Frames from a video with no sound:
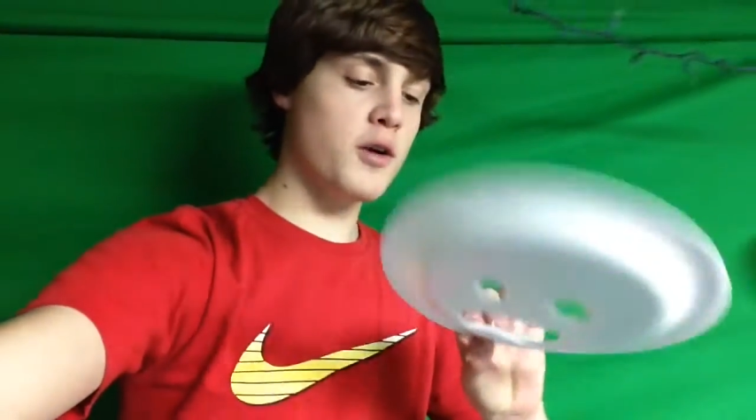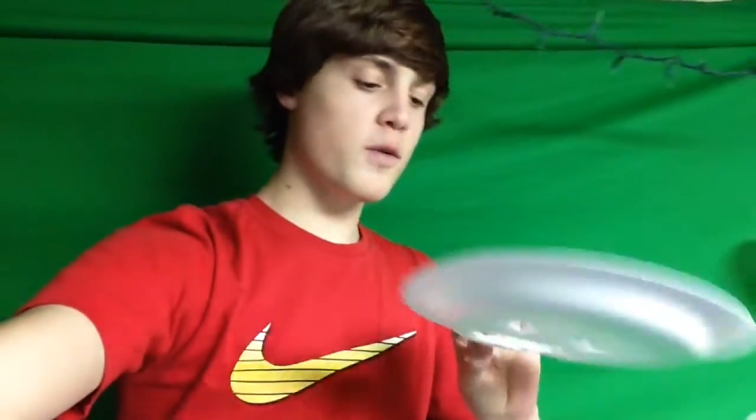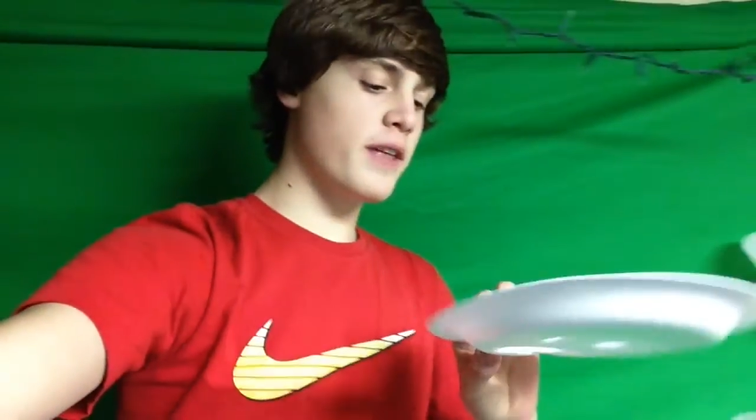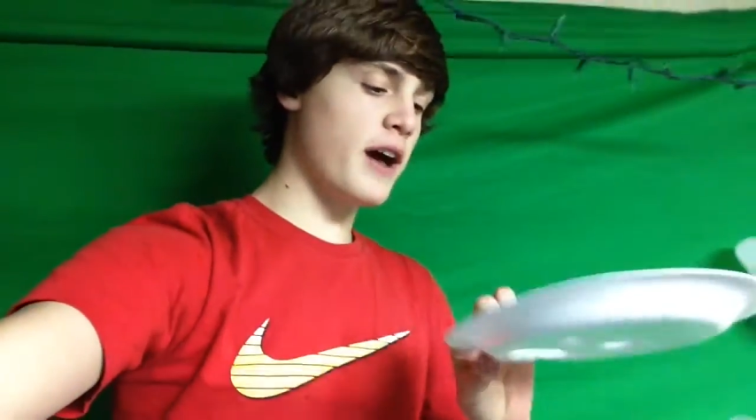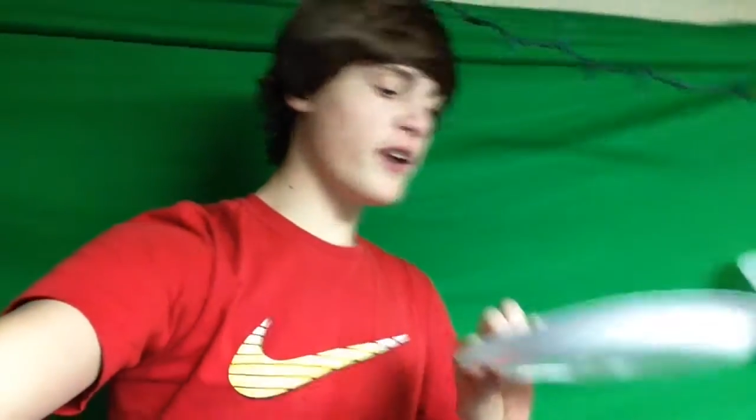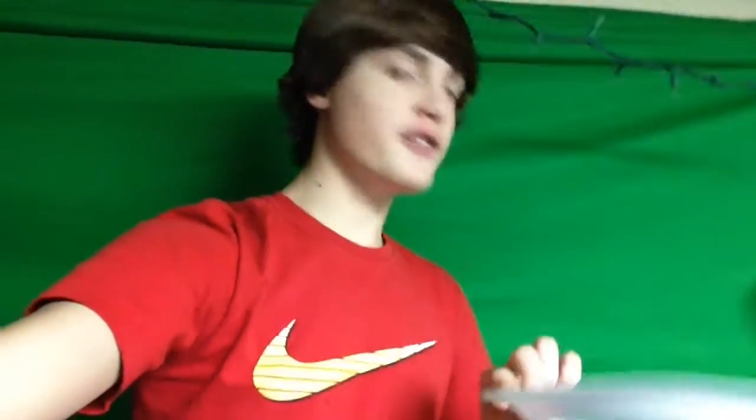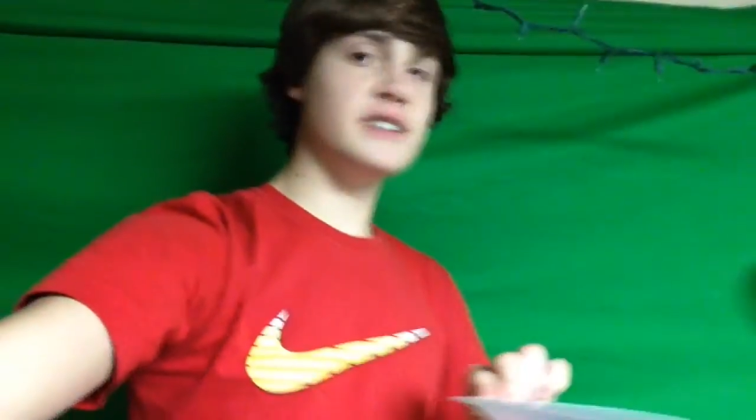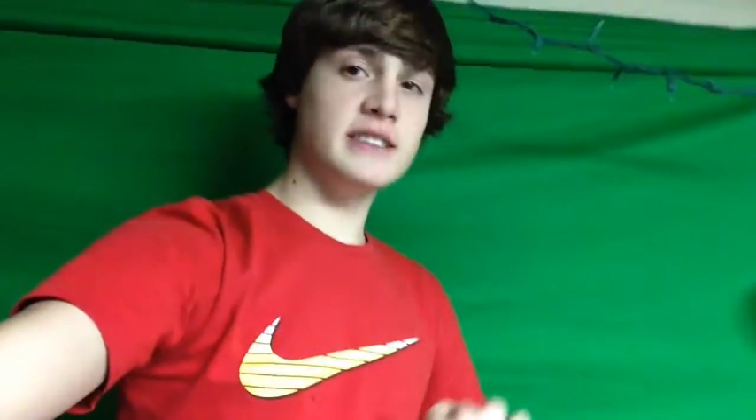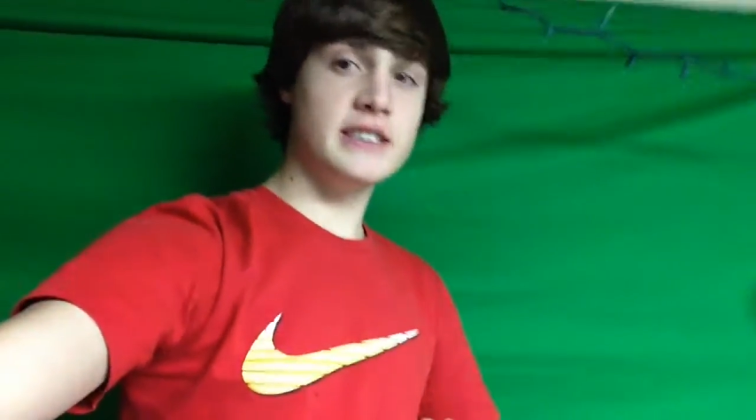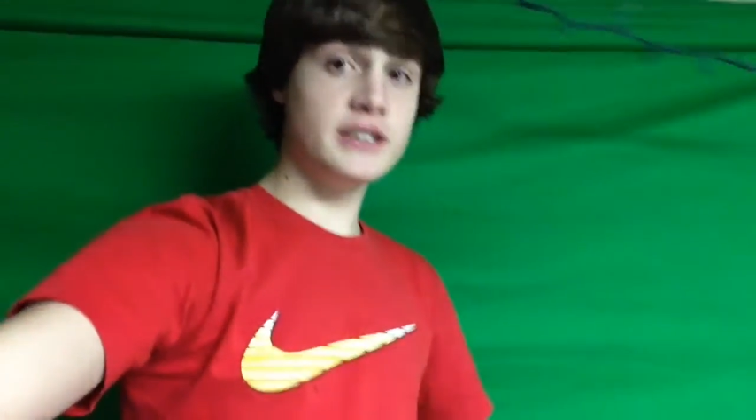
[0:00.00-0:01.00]
without
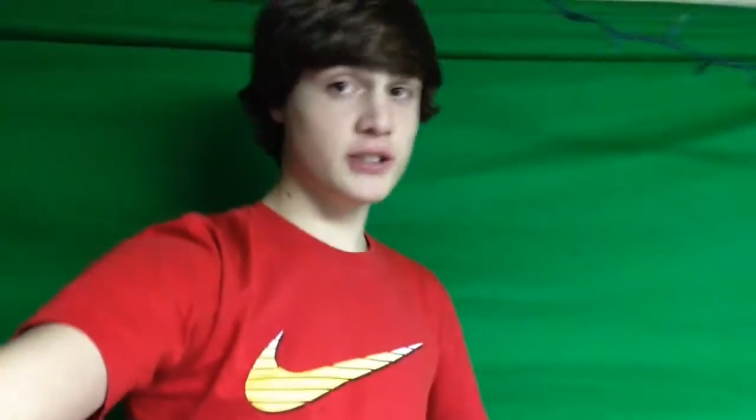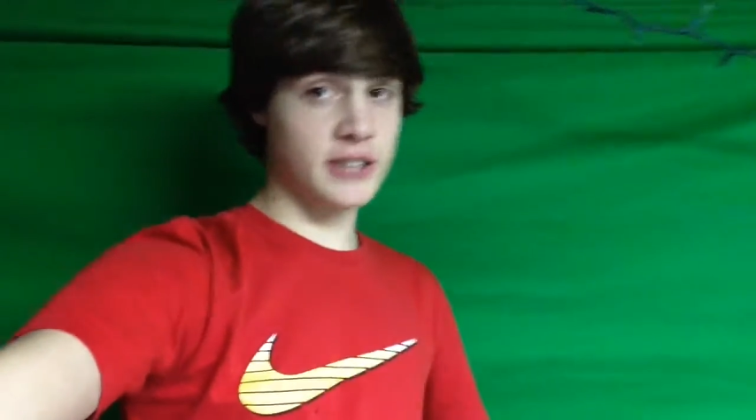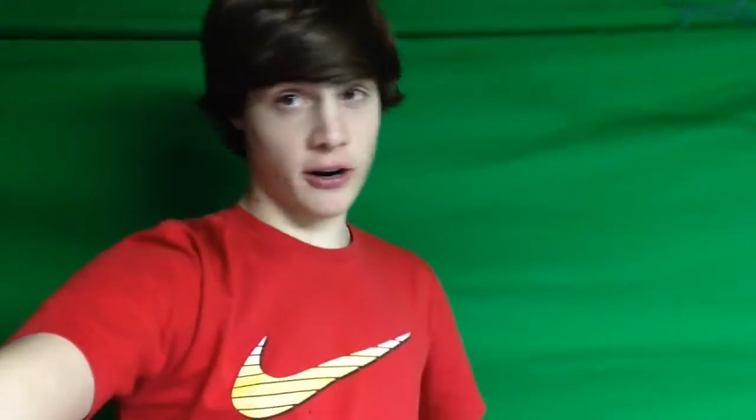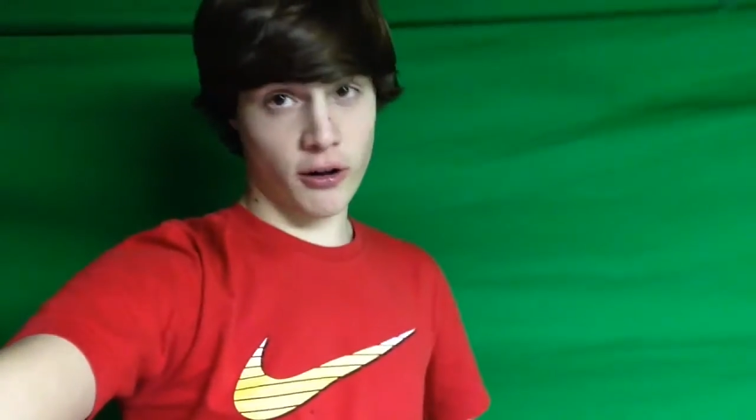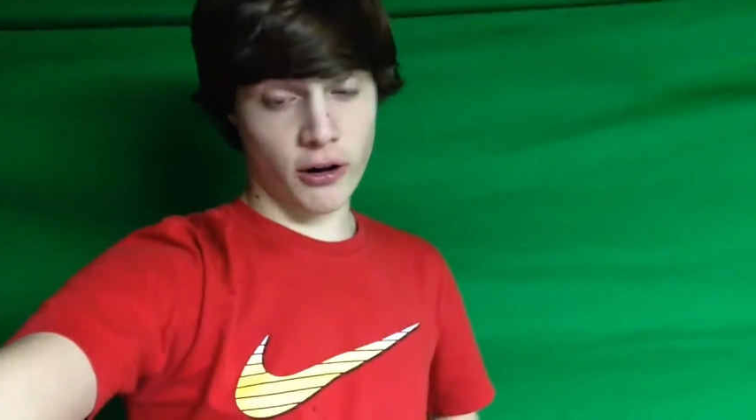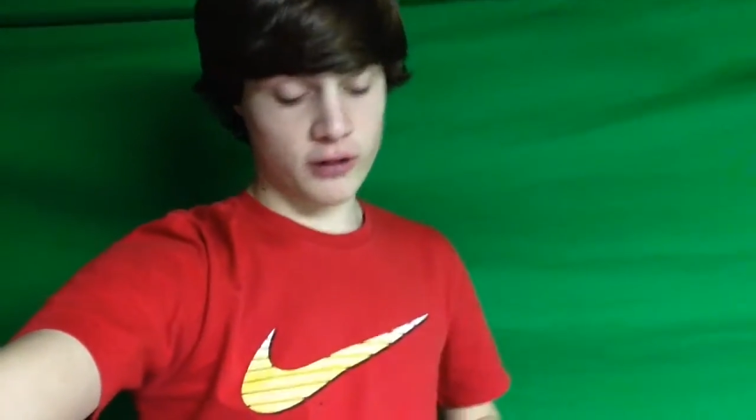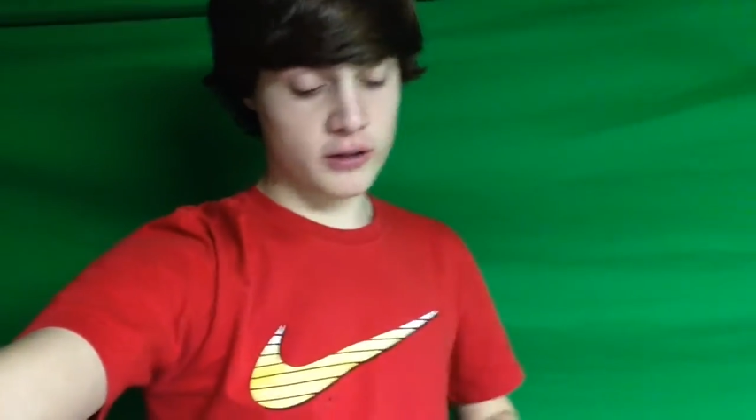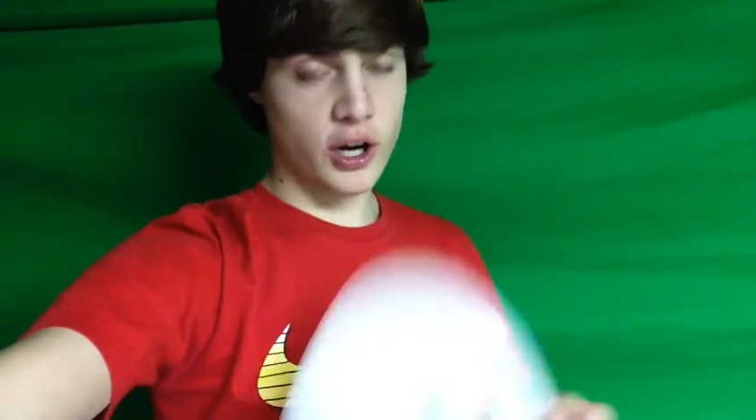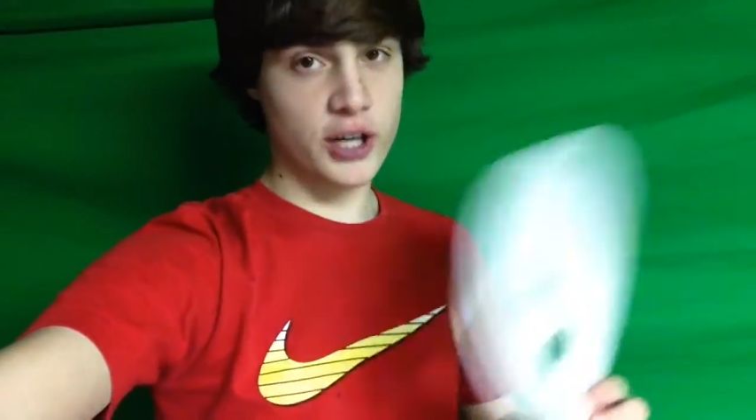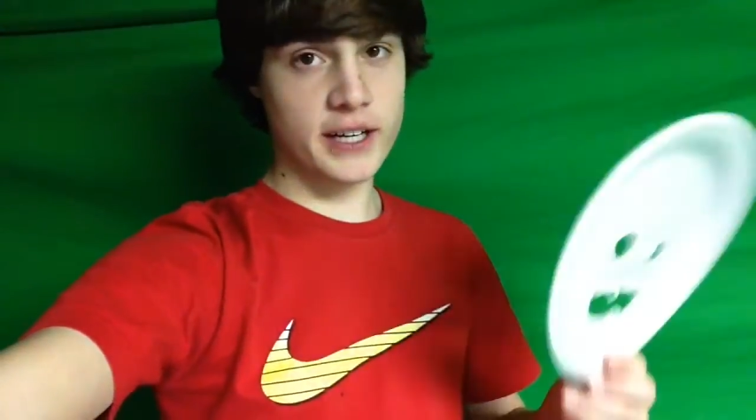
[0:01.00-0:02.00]
using scissors at all. All you